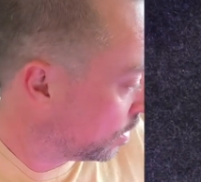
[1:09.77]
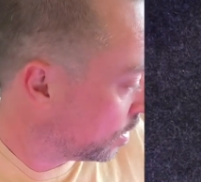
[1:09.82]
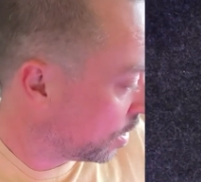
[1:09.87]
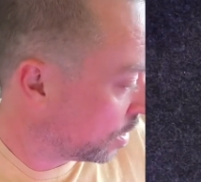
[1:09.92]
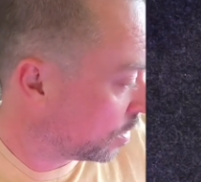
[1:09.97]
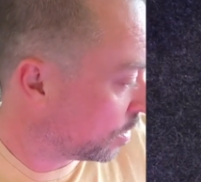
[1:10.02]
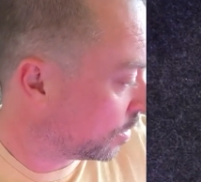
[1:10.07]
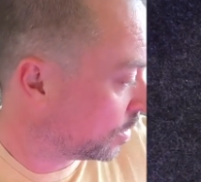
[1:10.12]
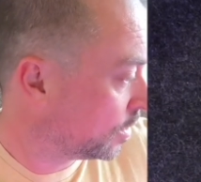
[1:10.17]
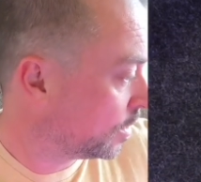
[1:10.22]

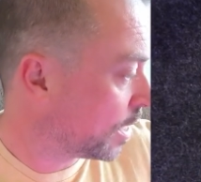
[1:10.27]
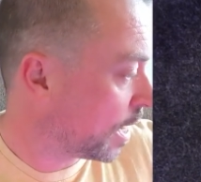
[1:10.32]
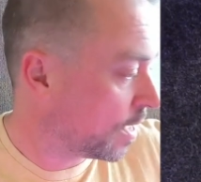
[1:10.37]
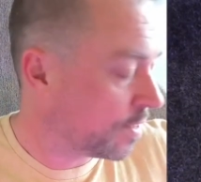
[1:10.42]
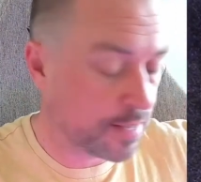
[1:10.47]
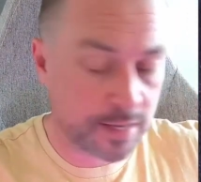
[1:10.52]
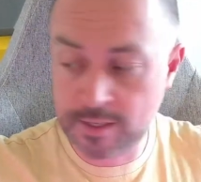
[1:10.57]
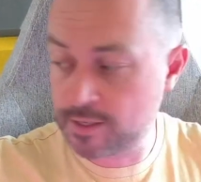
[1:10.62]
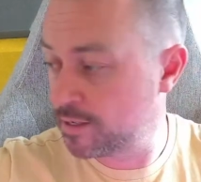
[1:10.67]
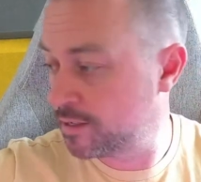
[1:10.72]
and I'd say
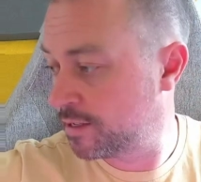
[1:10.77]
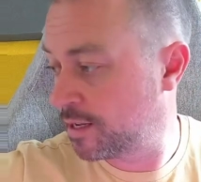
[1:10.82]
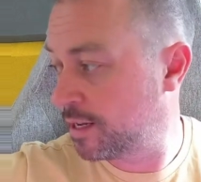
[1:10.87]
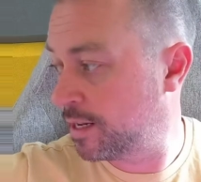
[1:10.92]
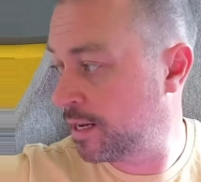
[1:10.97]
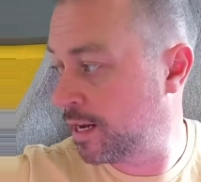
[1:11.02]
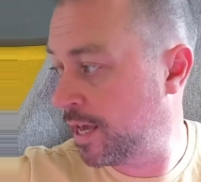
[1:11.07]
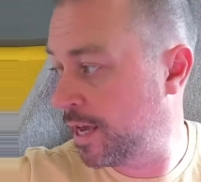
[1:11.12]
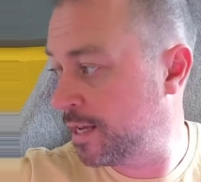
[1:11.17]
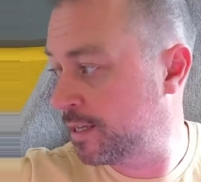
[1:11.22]
this is
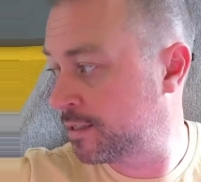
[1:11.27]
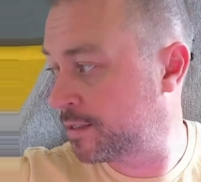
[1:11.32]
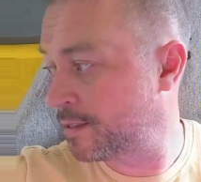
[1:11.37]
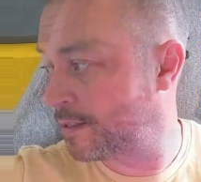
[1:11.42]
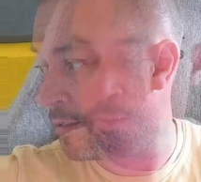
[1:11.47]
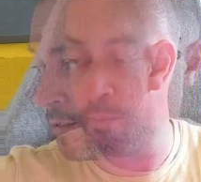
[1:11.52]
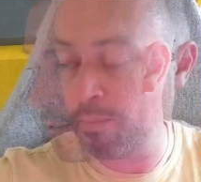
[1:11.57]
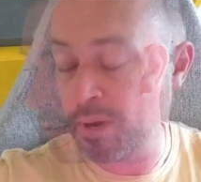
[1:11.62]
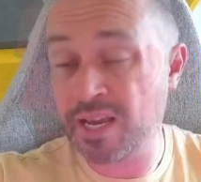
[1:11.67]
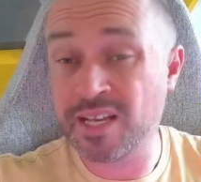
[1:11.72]
at
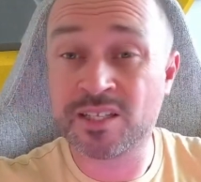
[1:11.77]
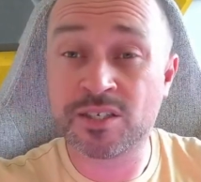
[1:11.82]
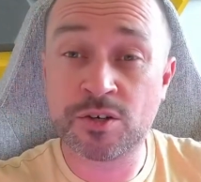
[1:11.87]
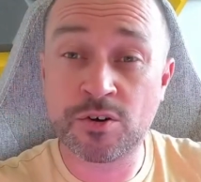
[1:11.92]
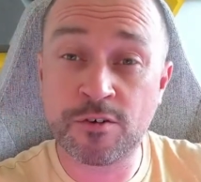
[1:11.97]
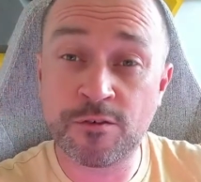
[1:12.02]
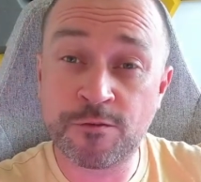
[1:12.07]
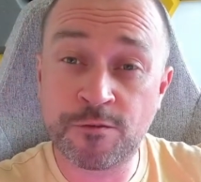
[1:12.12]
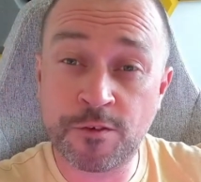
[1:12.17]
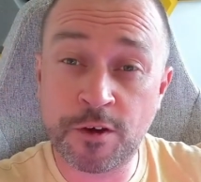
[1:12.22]
least
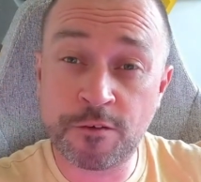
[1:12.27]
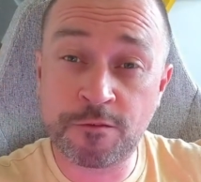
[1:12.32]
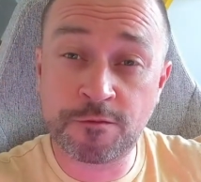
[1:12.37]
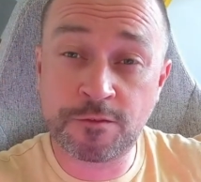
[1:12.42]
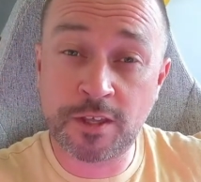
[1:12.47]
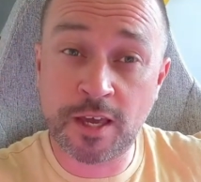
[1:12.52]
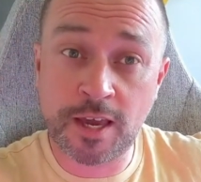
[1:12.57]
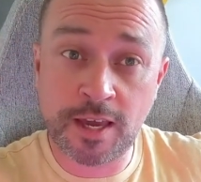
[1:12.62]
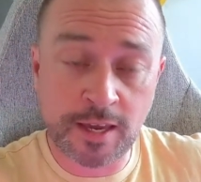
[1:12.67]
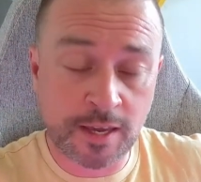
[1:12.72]

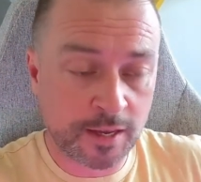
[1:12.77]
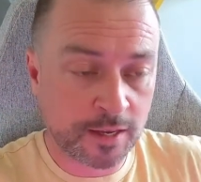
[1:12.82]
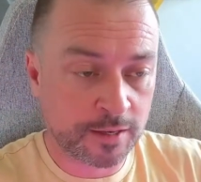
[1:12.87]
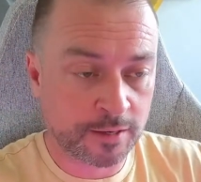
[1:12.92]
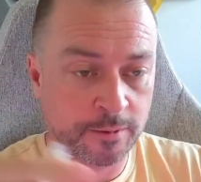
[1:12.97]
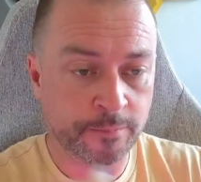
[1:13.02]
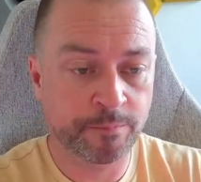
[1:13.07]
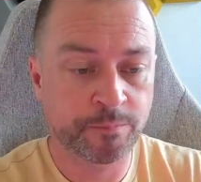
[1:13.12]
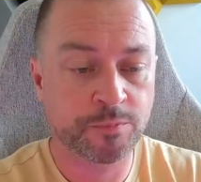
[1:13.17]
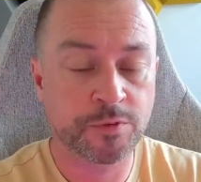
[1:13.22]

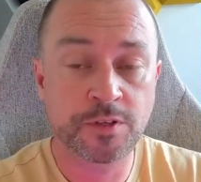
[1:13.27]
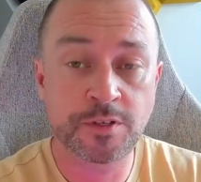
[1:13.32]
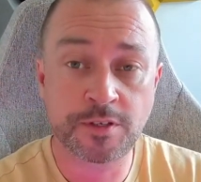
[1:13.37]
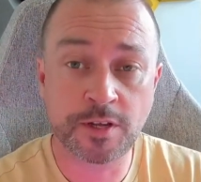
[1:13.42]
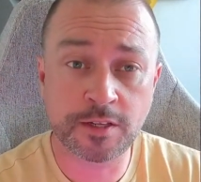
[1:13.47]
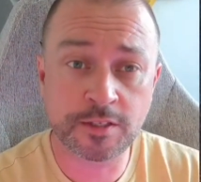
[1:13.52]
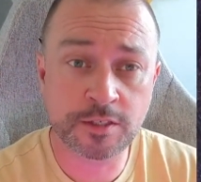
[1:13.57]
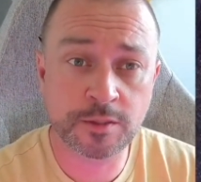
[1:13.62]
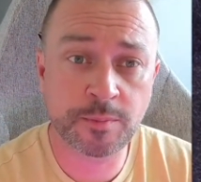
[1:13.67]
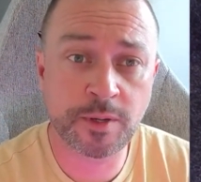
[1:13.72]

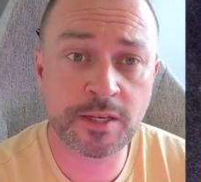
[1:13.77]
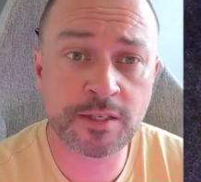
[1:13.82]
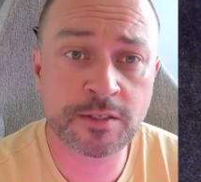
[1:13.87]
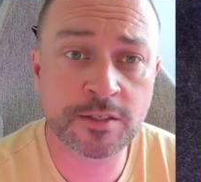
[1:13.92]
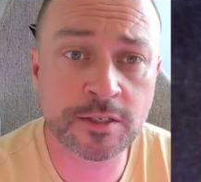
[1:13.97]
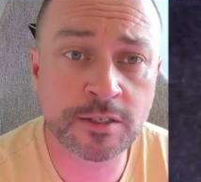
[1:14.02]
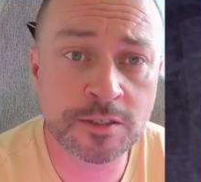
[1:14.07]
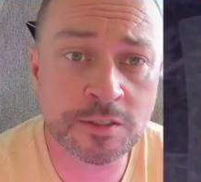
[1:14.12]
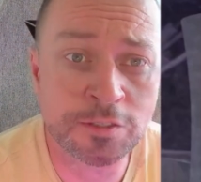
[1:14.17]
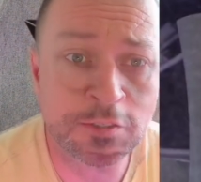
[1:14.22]
1.50
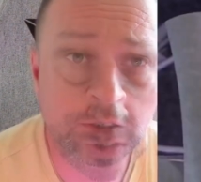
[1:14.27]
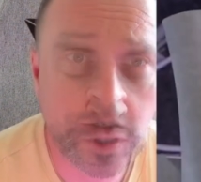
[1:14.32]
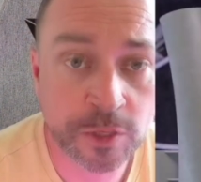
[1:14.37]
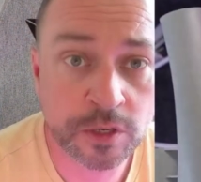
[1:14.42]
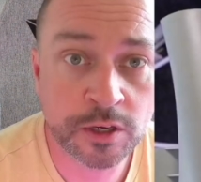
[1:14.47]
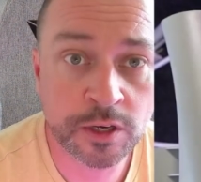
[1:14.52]
meters.